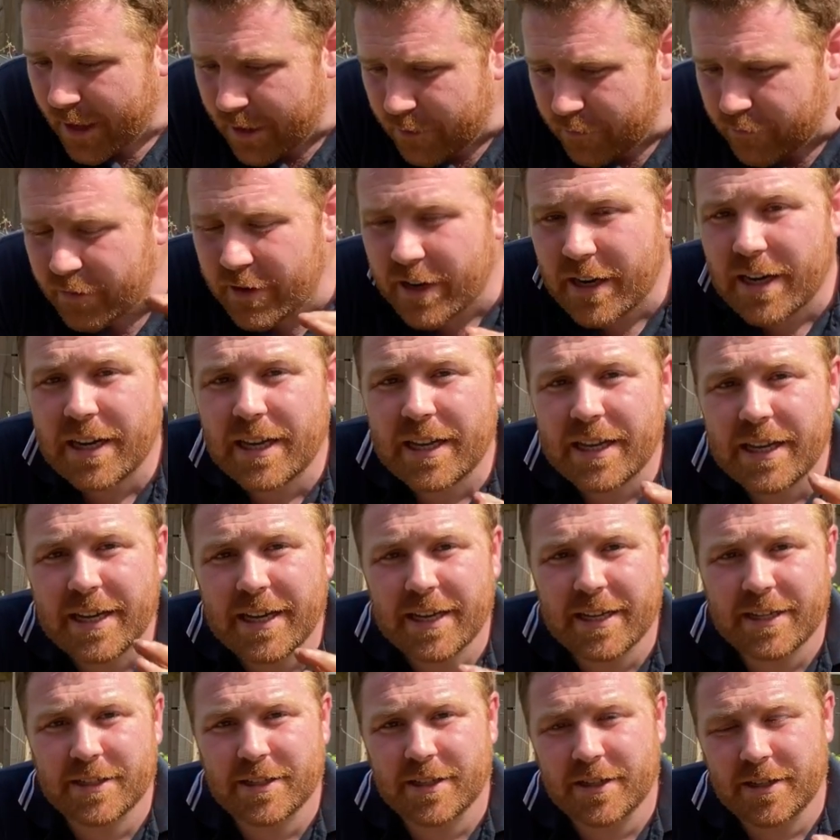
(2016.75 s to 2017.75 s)
It really
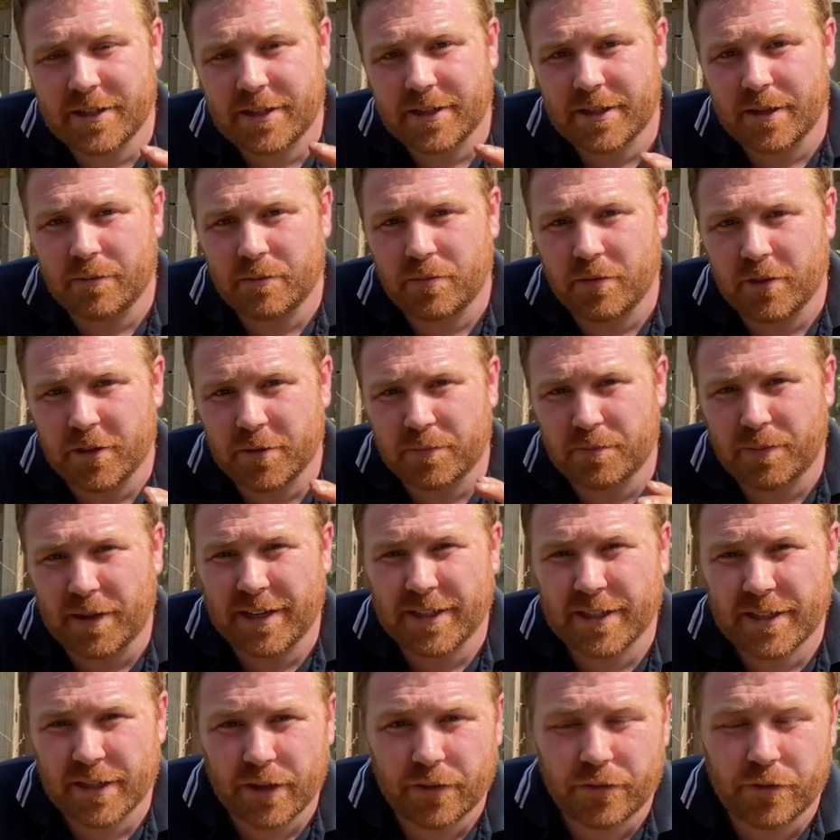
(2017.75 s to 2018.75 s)
is as simple as
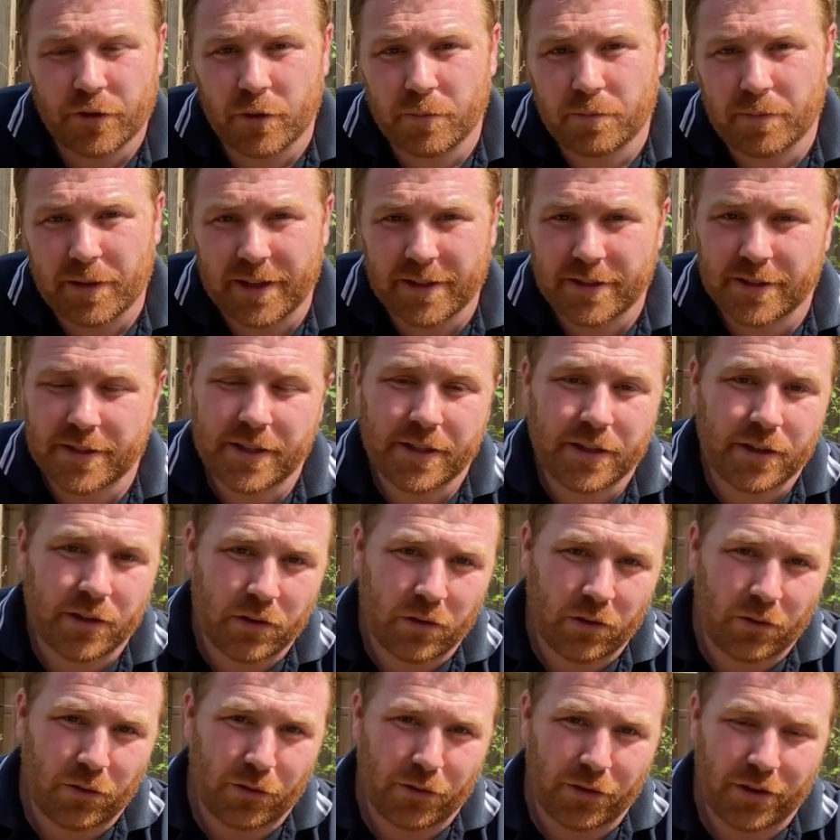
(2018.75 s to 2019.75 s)
planting a few plants in
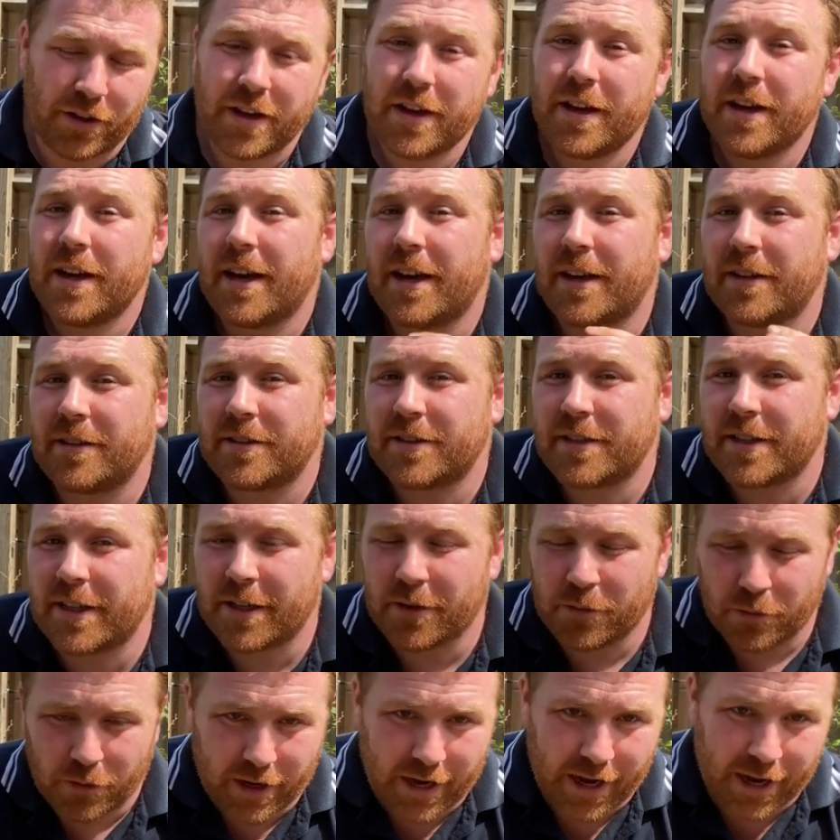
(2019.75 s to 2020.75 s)
your lawn and
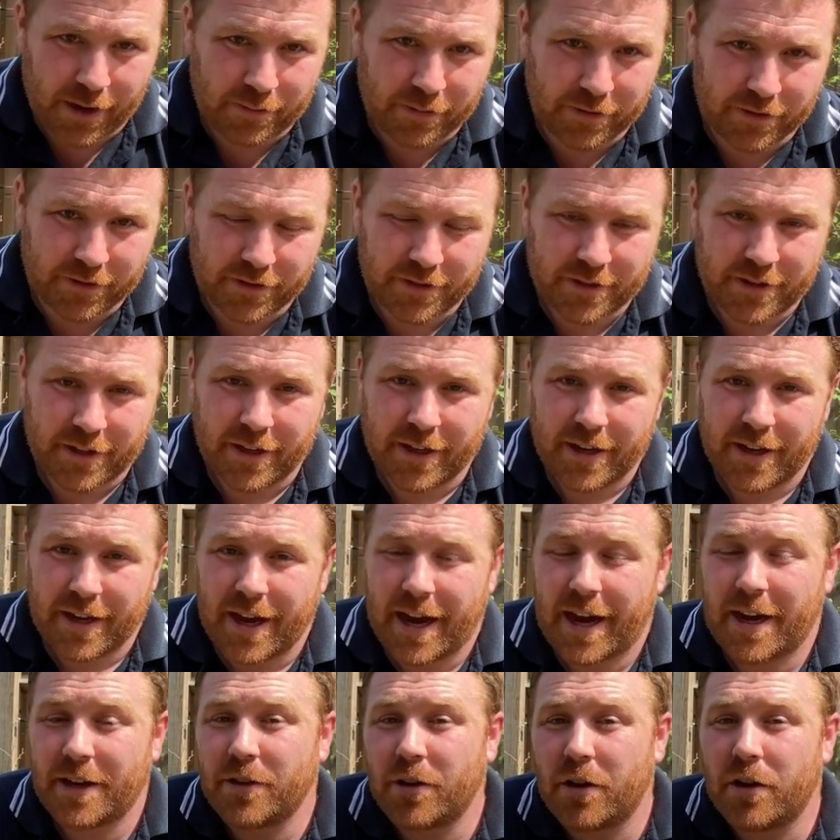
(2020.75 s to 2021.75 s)
seeing what happens.
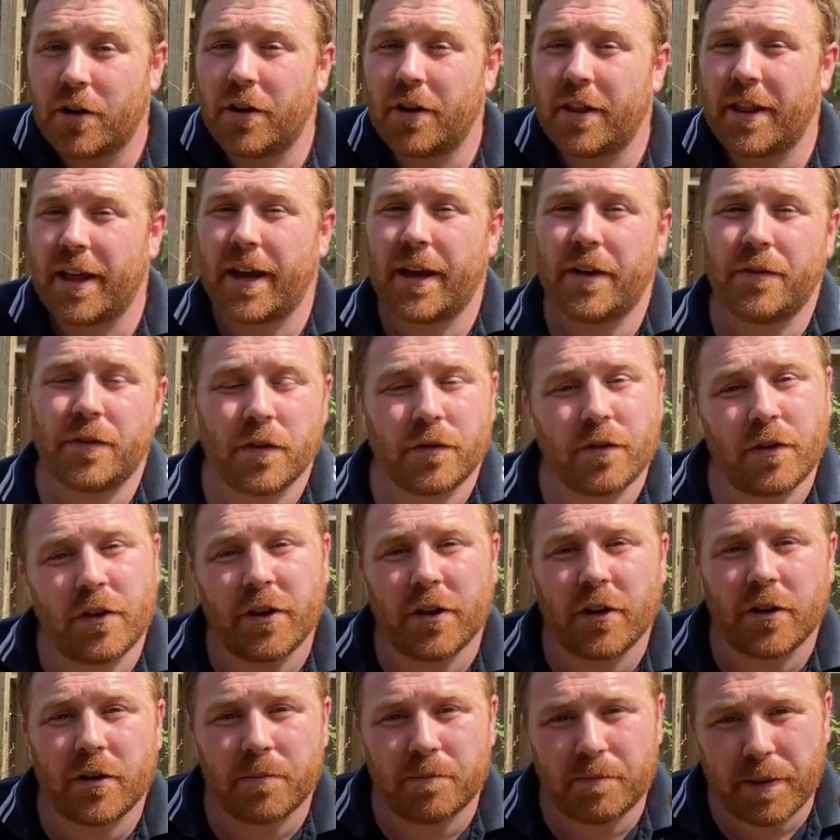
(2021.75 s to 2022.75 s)
And not only that, if you've
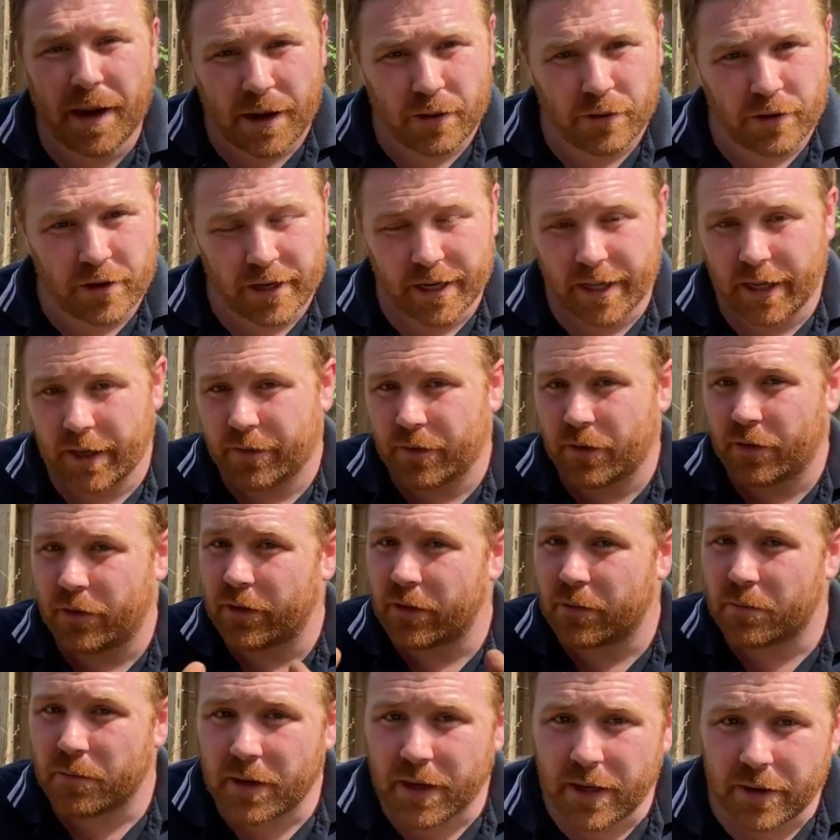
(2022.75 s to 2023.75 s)
only got a balcony, if you're
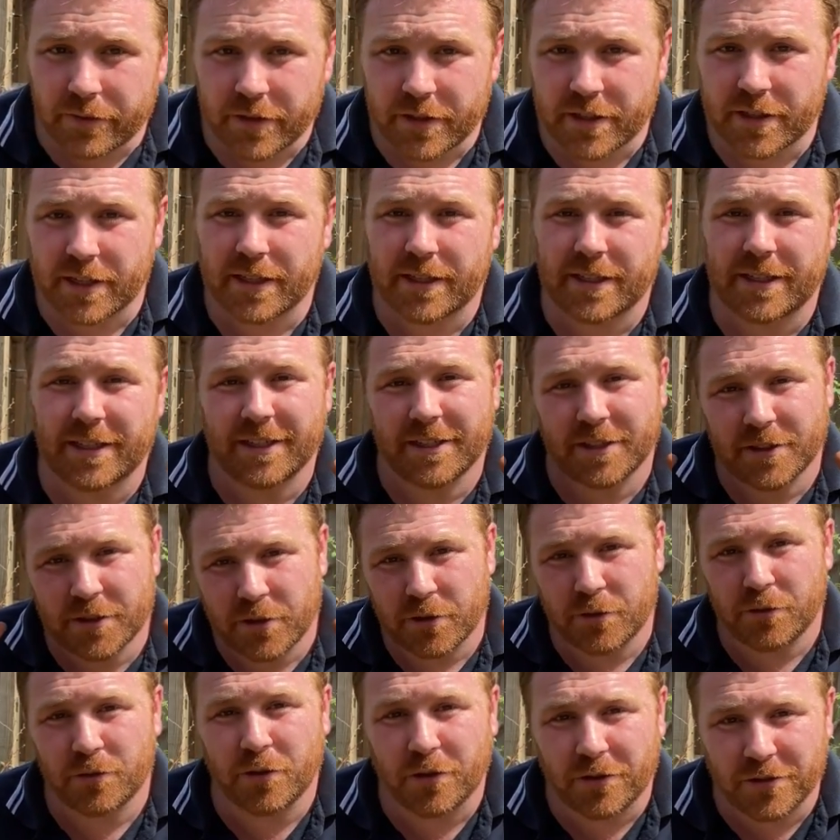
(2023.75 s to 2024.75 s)
in the middle of a city,
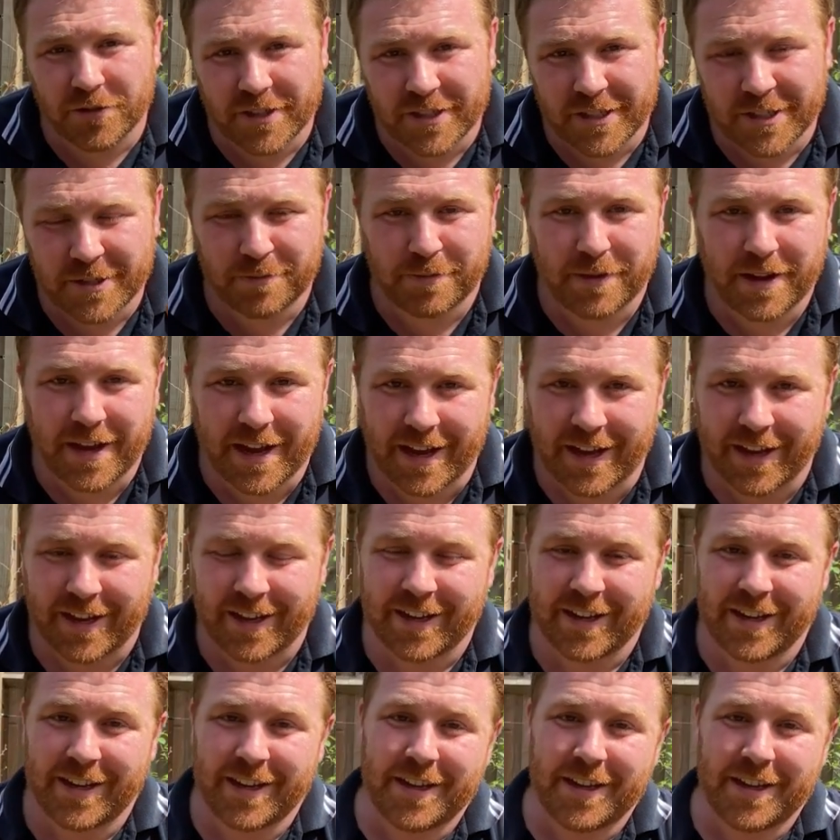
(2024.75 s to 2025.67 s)
do not despair.